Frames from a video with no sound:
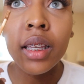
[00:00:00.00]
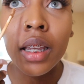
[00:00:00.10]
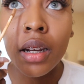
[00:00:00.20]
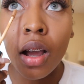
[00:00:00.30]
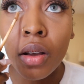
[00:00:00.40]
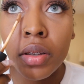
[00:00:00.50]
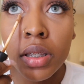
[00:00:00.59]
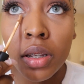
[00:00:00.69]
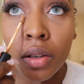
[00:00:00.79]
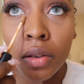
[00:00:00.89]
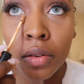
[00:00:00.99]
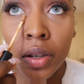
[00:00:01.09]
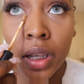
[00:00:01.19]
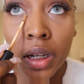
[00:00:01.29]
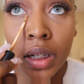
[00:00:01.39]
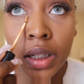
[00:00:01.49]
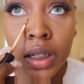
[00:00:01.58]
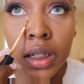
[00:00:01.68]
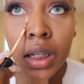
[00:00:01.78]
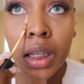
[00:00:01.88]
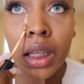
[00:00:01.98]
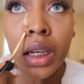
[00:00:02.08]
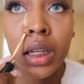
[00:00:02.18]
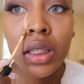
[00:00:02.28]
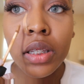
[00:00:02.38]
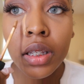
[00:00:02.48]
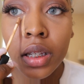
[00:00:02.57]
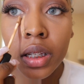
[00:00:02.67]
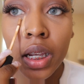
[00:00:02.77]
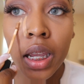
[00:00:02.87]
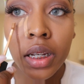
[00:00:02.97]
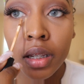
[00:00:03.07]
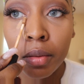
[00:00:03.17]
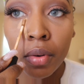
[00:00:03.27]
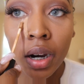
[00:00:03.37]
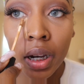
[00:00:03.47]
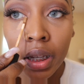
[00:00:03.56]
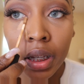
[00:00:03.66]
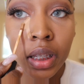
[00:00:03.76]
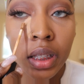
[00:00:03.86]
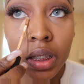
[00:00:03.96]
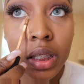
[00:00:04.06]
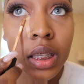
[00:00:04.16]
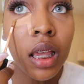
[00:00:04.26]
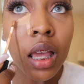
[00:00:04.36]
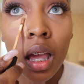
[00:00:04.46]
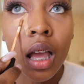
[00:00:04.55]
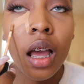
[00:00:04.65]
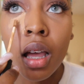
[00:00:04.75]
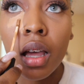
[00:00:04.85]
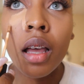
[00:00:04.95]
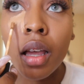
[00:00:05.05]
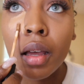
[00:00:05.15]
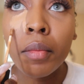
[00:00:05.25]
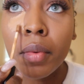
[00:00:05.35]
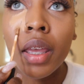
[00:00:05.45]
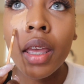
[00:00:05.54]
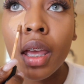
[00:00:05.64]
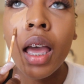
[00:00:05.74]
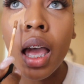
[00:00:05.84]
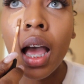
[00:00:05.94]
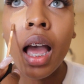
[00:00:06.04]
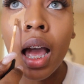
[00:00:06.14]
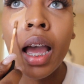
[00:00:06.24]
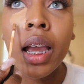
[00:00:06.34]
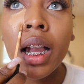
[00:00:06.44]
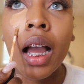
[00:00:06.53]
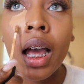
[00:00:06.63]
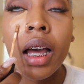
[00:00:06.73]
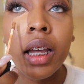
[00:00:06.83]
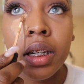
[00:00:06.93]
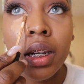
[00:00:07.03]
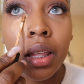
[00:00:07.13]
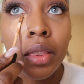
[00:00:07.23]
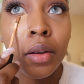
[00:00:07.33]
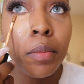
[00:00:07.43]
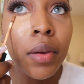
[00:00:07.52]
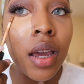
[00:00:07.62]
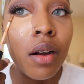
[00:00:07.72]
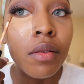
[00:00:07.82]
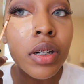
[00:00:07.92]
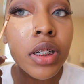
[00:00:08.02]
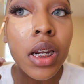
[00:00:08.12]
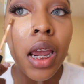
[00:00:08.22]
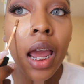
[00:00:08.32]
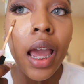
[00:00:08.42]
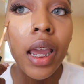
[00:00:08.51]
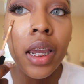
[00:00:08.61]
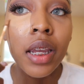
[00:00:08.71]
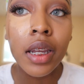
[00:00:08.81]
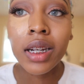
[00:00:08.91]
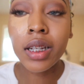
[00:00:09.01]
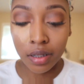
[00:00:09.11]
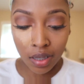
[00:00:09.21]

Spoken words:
And also, in addition to changing the brackets, I got another power chain.